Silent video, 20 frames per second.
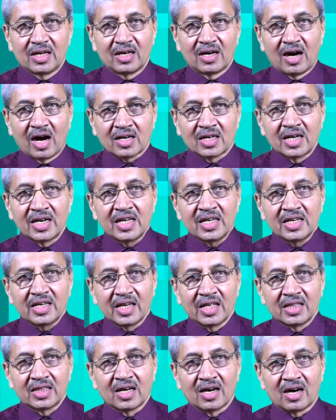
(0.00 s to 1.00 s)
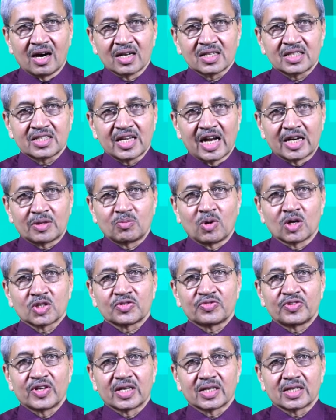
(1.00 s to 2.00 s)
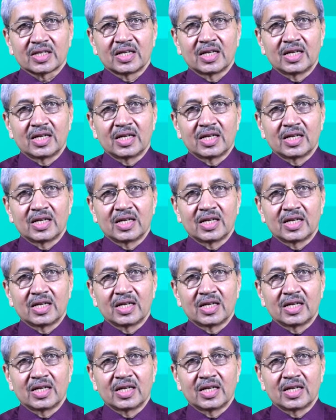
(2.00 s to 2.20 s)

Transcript: occurring in the Earth's atmosphere.